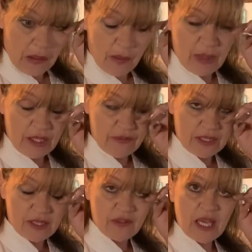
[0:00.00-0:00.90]
the
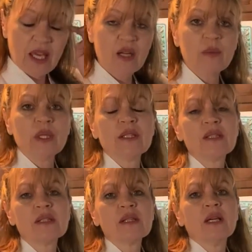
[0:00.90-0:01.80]
benefits of
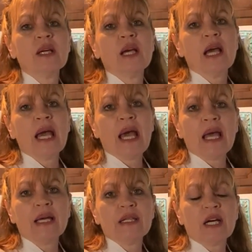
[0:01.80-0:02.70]
cannabis
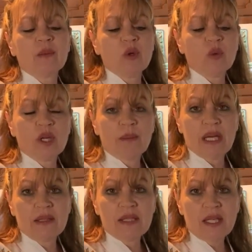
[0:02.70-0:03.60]
and you want to
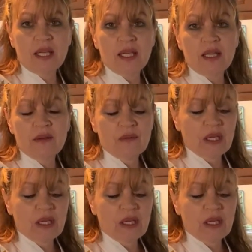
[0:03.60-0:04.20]
make tea,